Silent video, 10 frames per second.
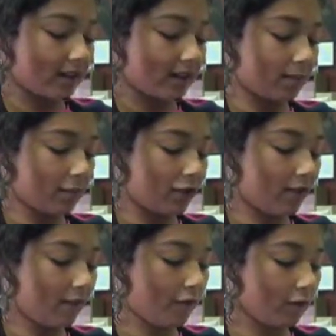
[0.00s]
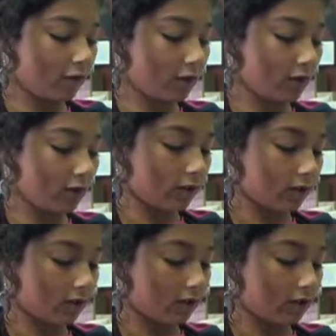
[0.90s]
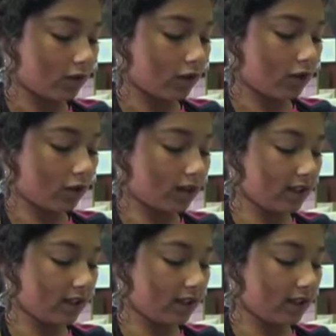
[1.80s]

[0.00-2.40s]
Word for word: The mushed up food goes